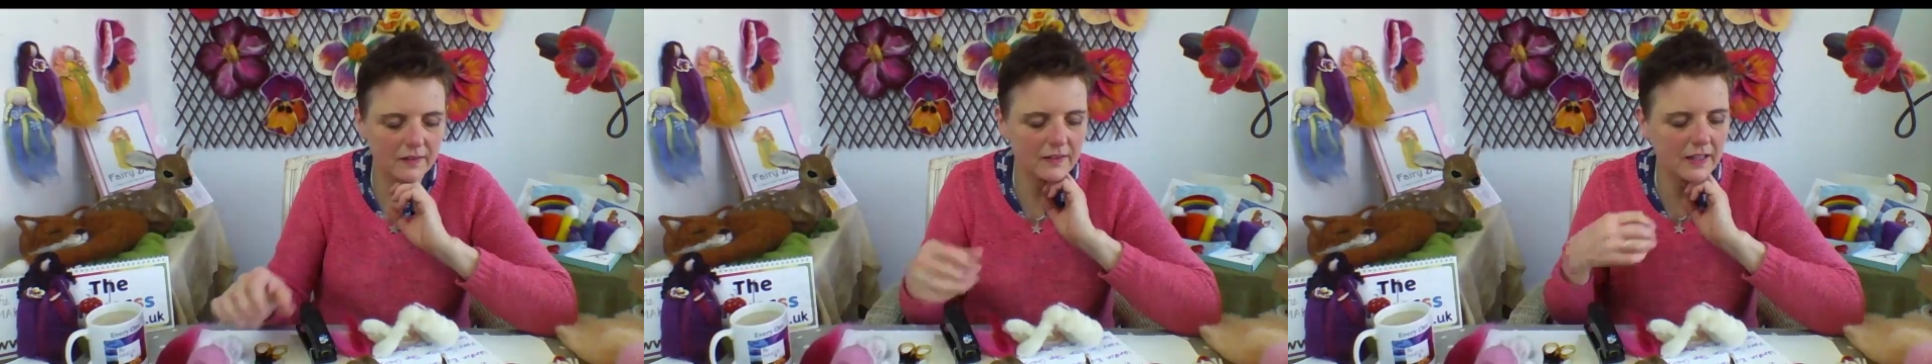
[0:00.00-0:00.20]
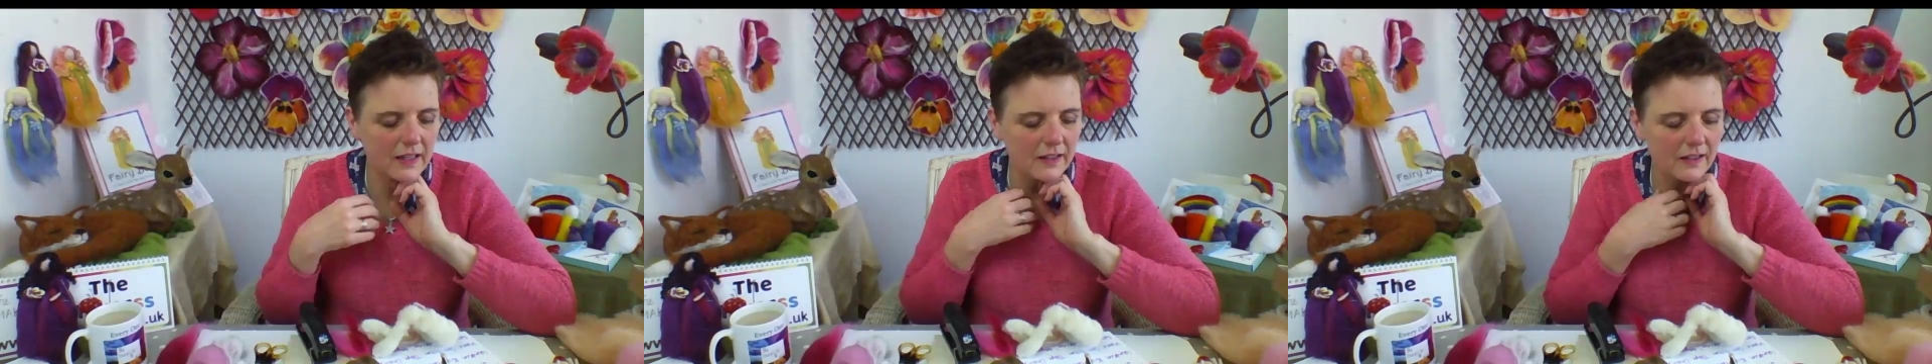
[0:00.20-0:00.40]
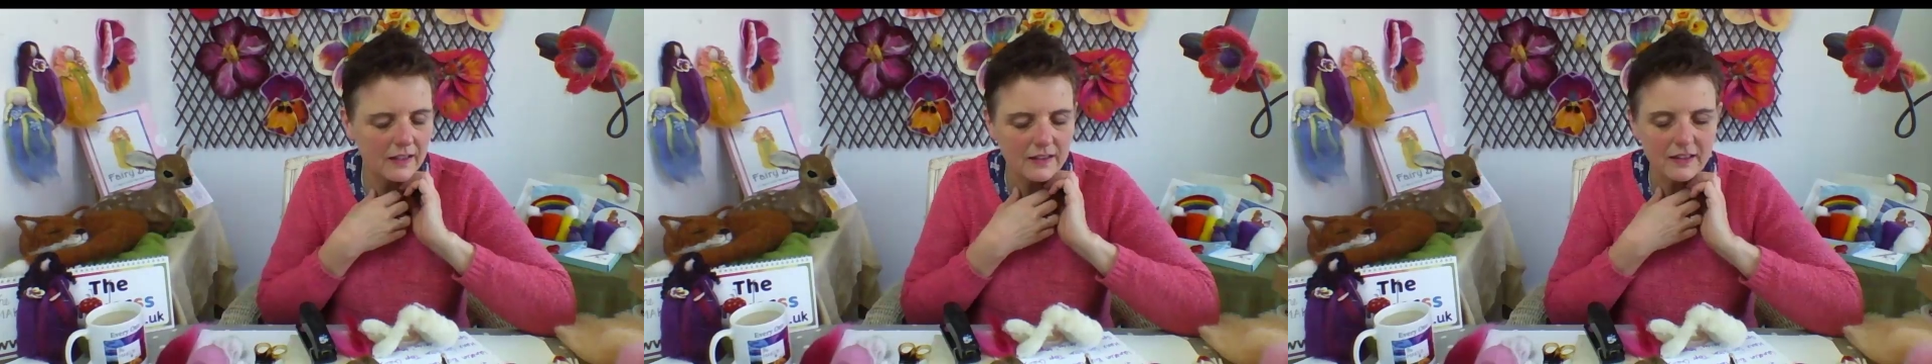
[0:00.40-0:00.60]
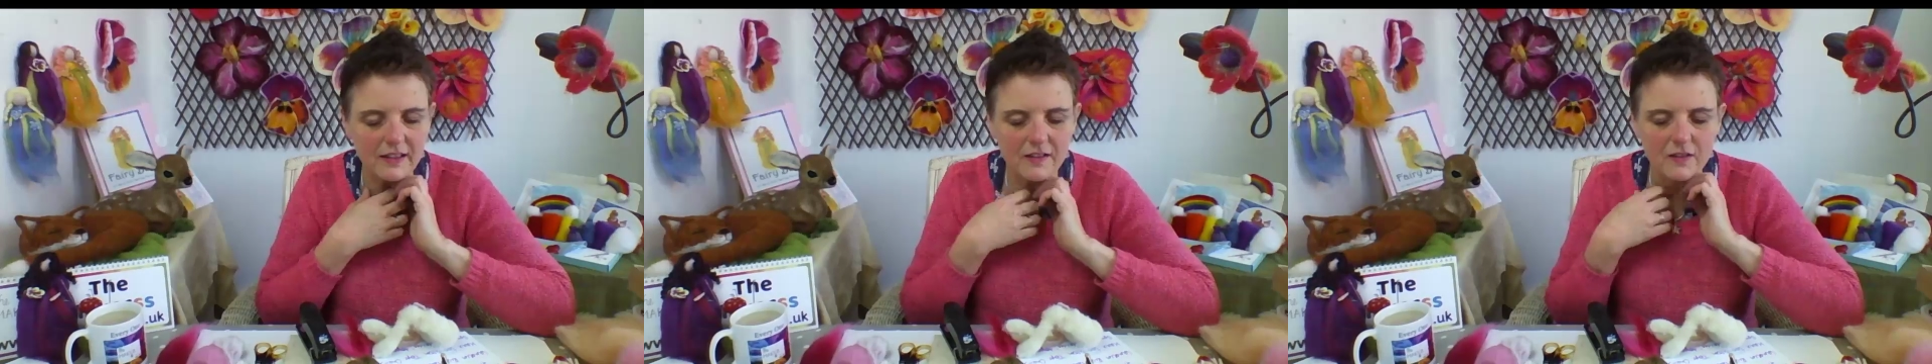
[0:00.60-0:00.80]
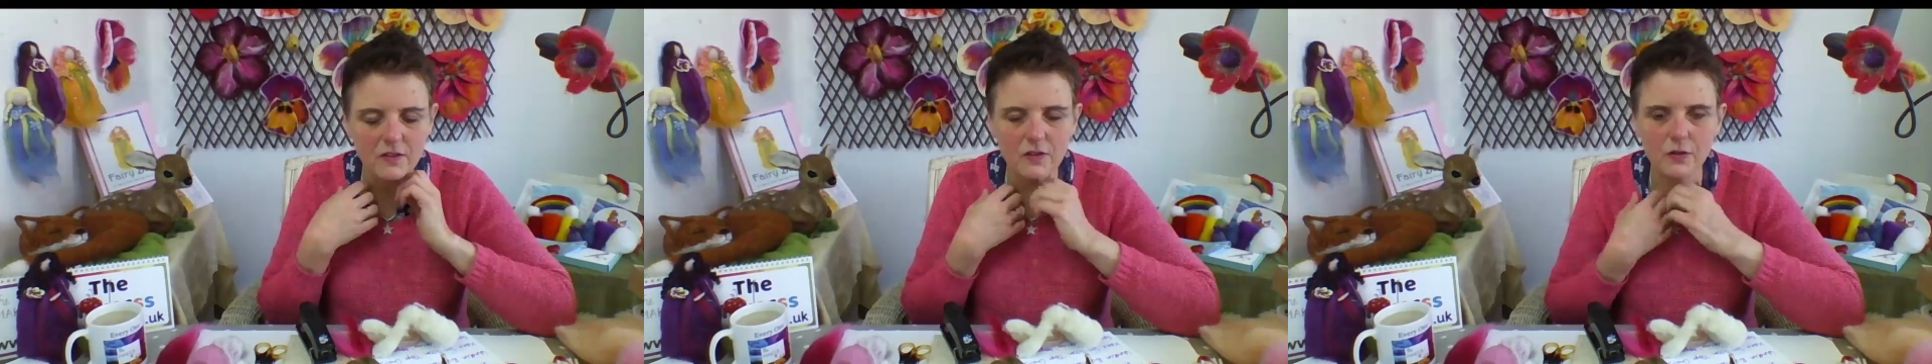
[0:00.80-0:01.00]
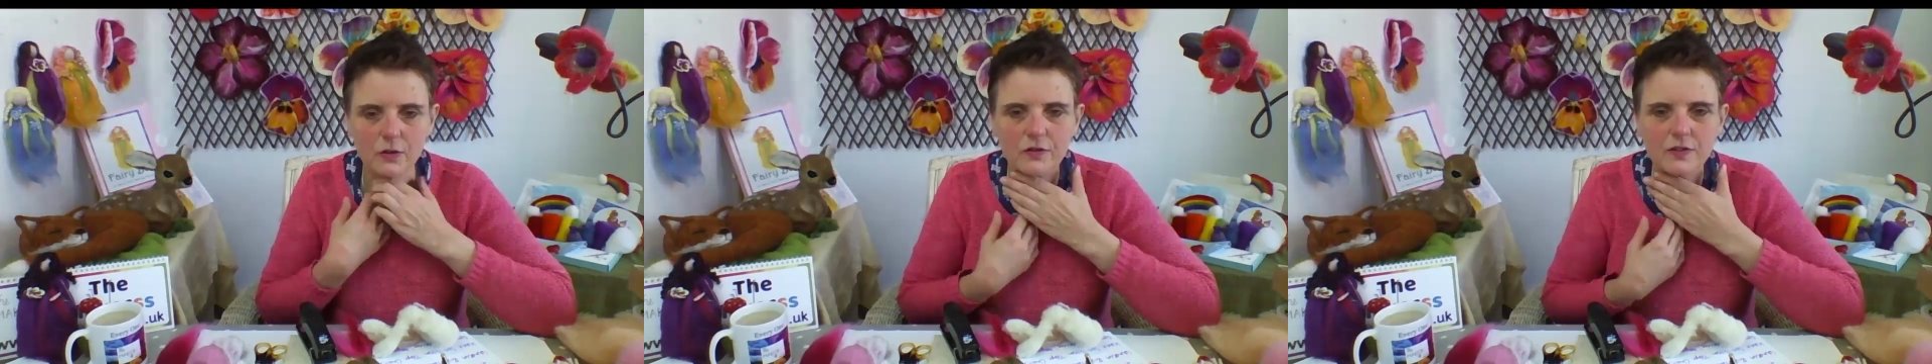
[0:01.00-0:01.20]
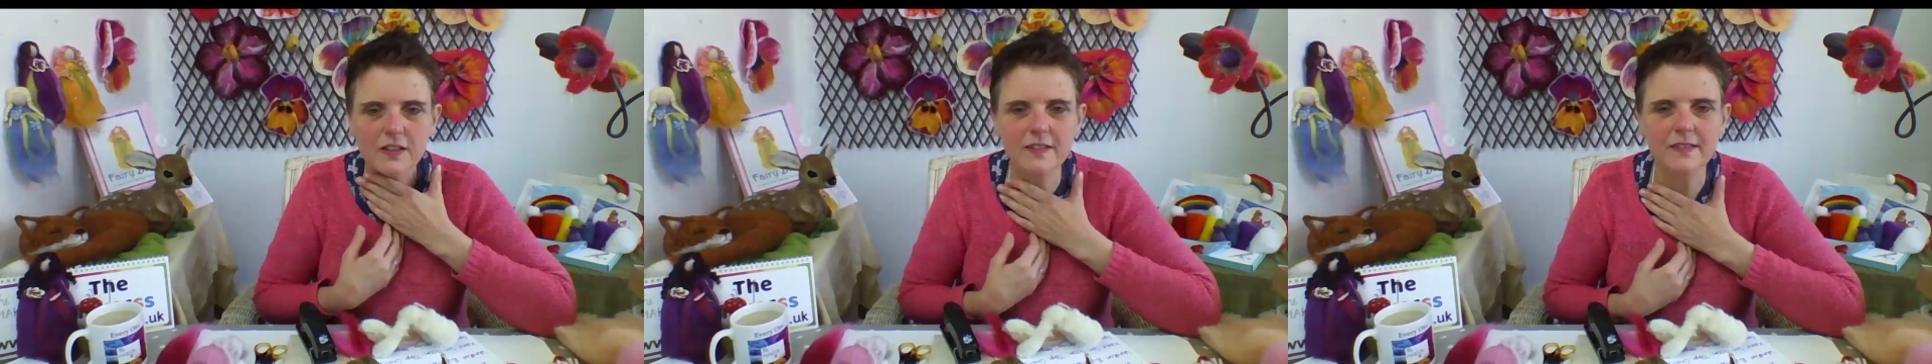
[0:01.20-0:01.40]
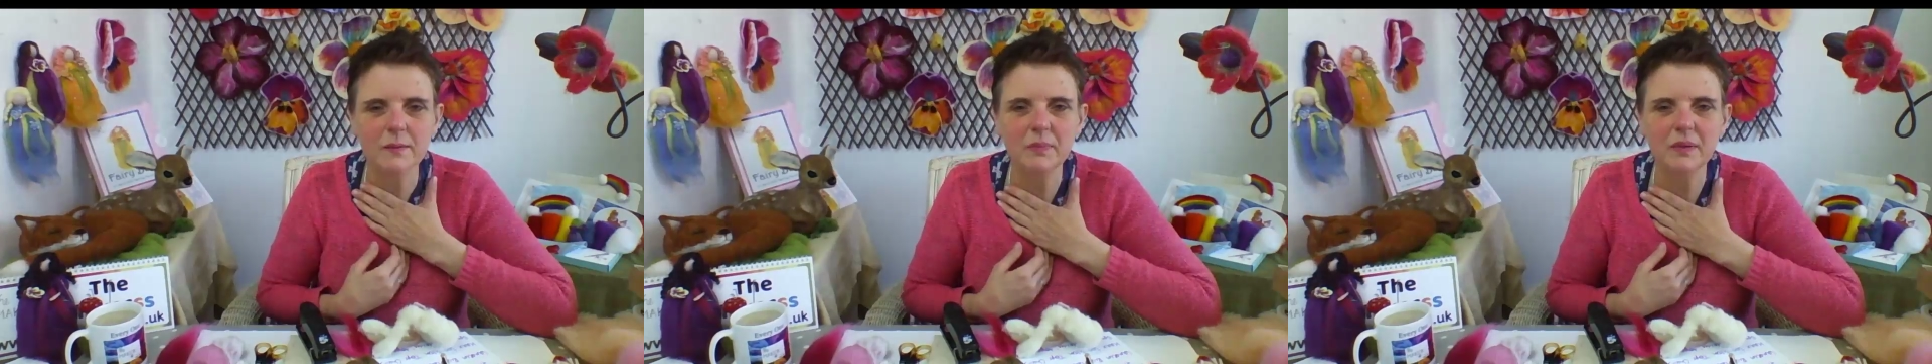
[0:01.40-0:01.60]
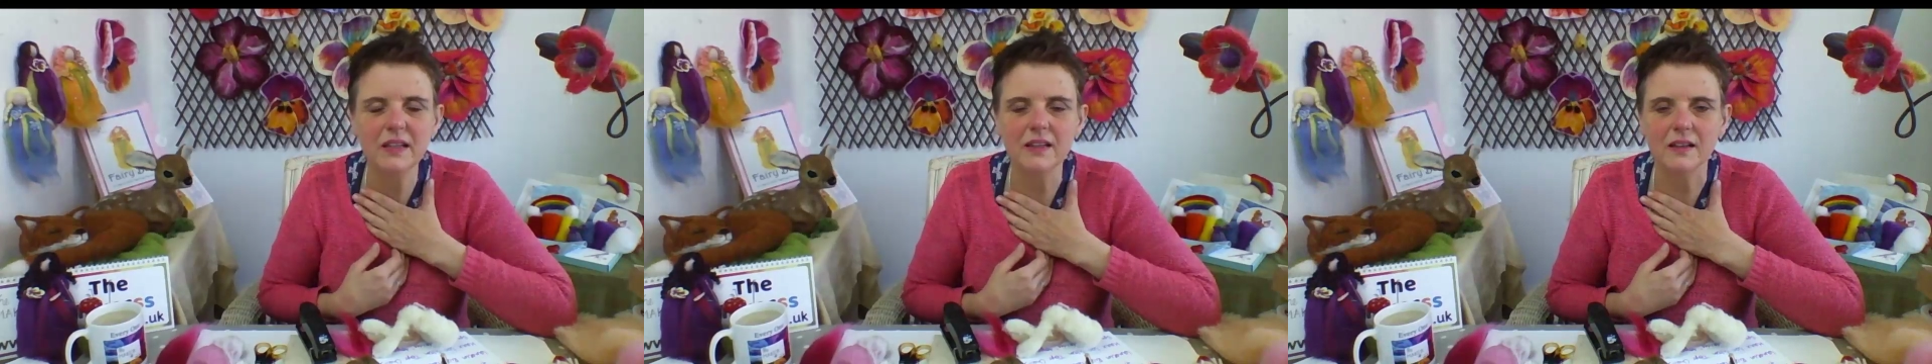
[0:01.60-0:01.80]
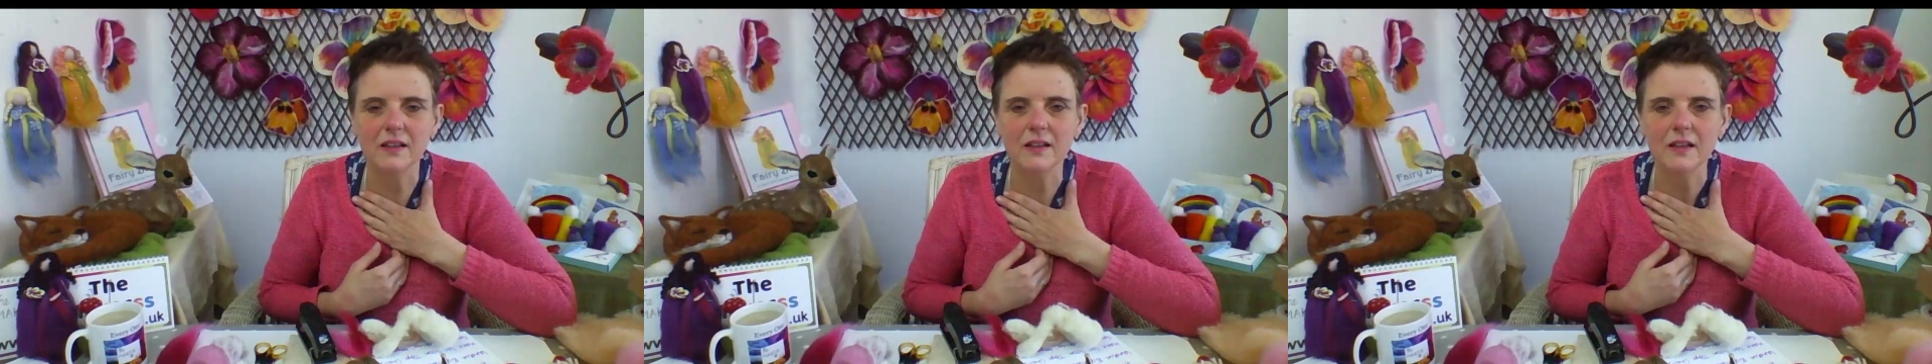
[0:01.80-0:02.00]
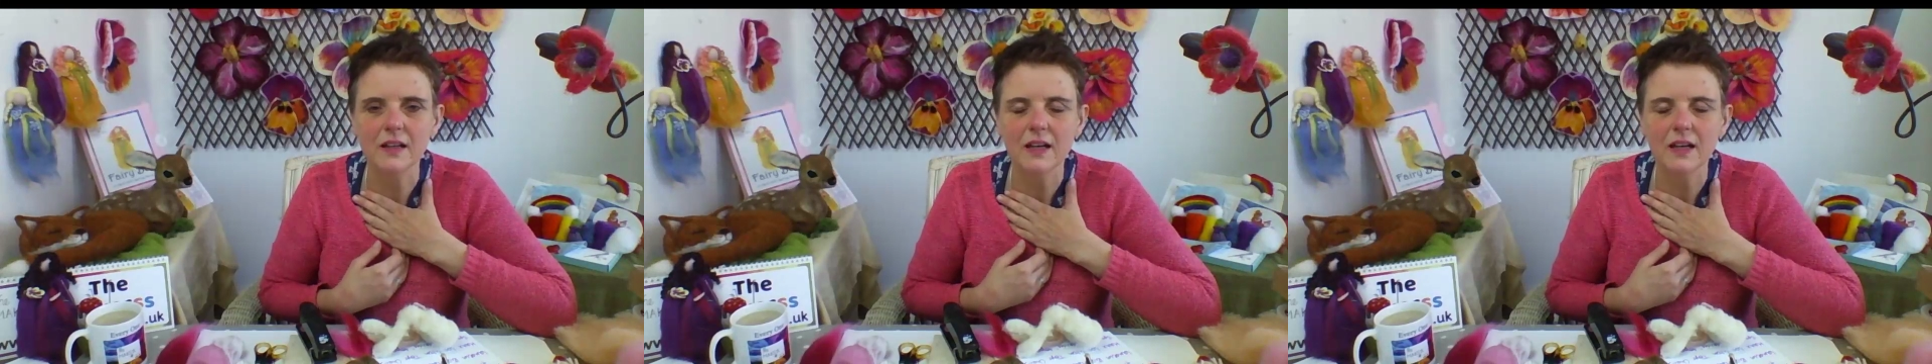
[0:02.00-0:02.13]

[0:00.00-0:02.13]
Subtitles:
it needs to sort of disappear.